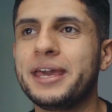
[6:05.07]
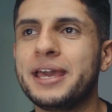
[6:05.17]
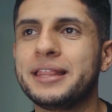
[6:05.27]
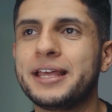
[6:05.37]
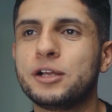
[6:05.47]

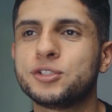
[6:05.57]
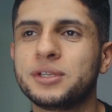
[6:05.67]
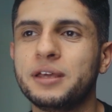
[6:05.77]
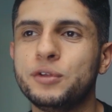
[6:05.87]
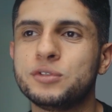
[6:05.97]
And they also
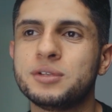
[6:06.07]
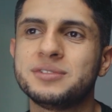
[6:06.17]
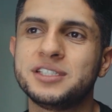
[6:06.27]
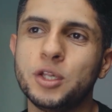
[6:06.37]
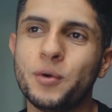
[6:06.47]
give you some
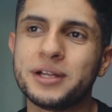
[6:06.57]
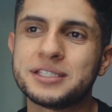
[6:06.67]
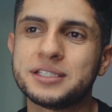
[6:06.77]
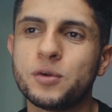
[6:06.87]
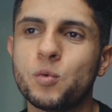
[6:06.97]

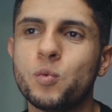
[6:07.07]
silhouettes,